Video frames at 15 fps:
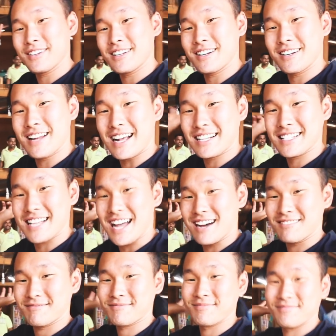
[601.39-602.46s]
in our next
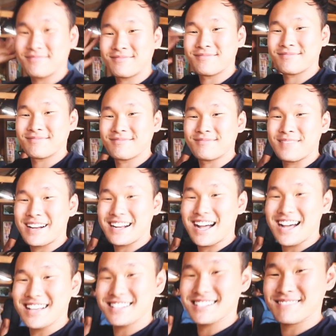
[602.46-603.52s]
time. Bye
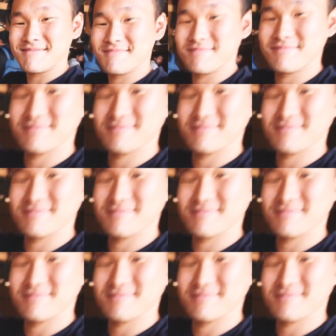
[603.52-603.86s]
guys.